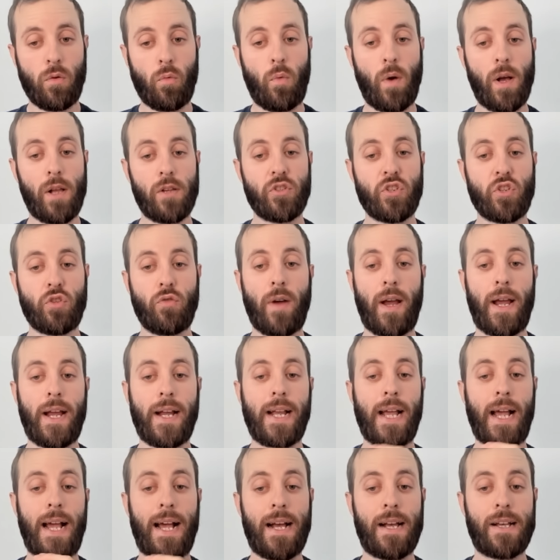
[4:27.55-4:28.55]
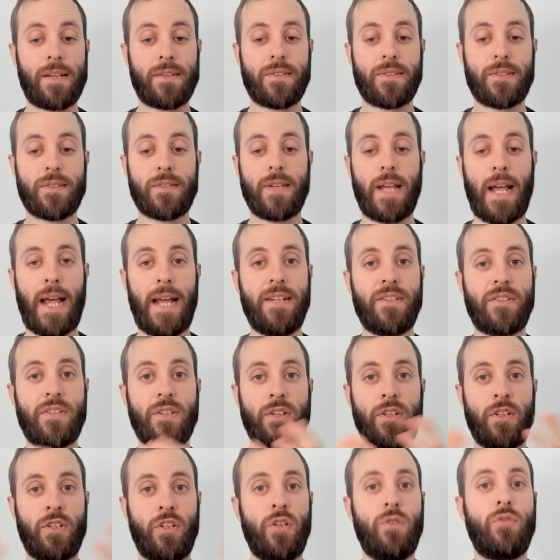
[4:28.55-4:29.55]
Welsh Greg has
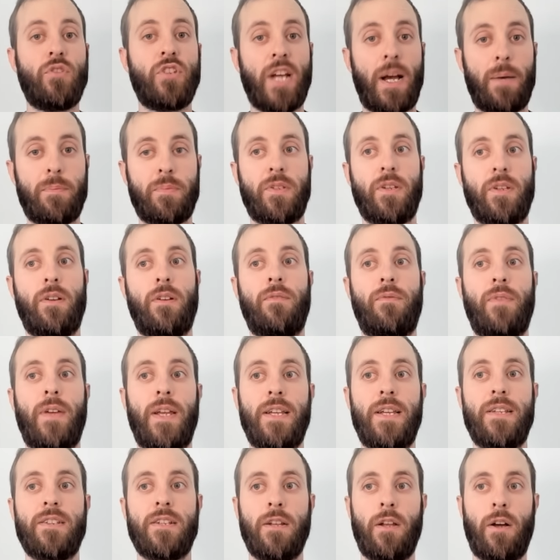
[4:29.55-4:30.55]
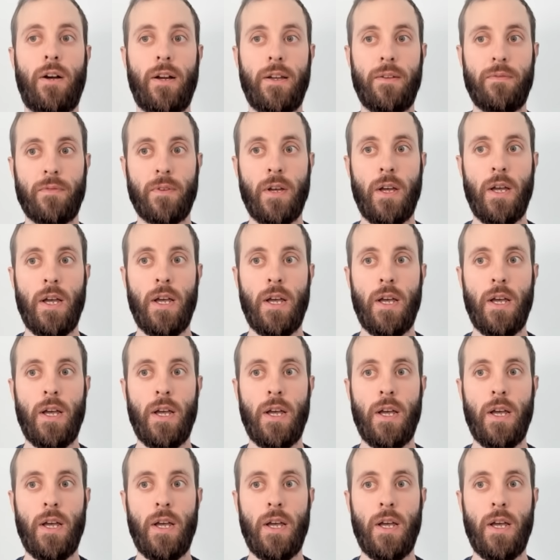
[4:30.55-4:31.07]
entered a new chapter of his life